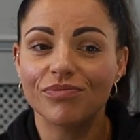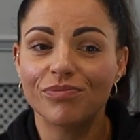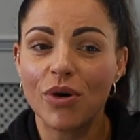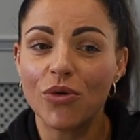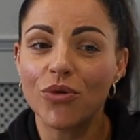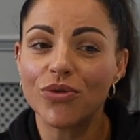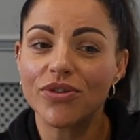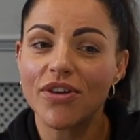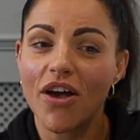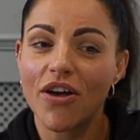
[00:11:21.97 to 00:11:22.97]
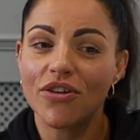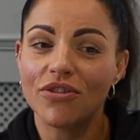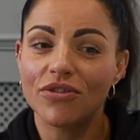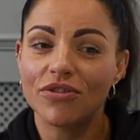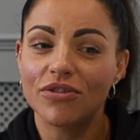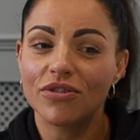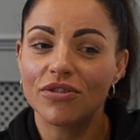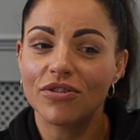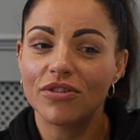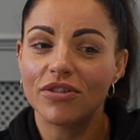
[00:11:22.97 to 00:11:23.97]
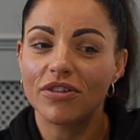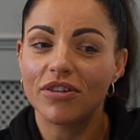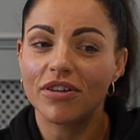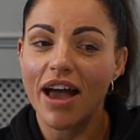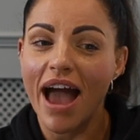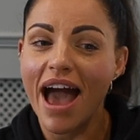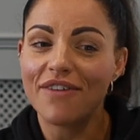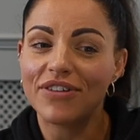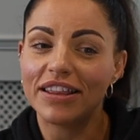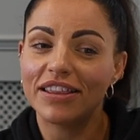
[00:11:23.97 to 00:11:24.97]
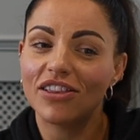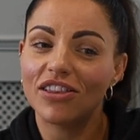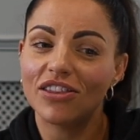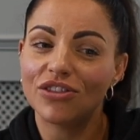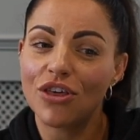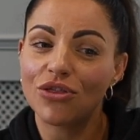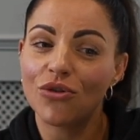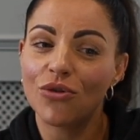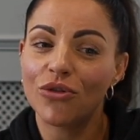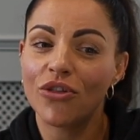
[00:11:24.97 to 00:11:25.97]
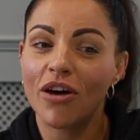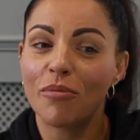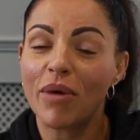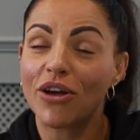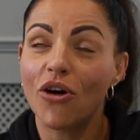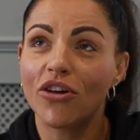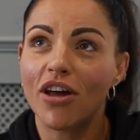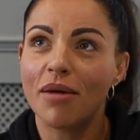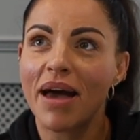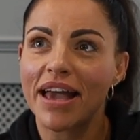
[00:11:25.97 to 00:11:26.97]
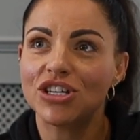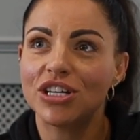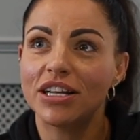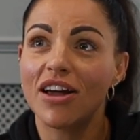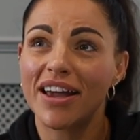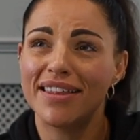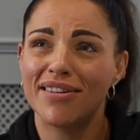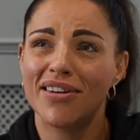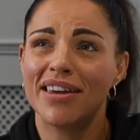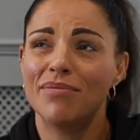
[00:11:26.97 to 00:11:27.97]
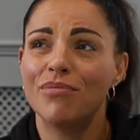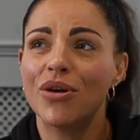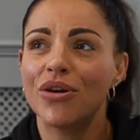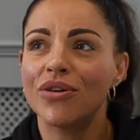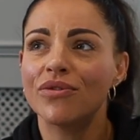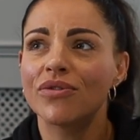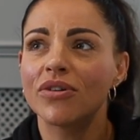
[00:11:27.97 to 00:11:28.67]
But also having the thought that, my God, I'm actually lucky that I can move.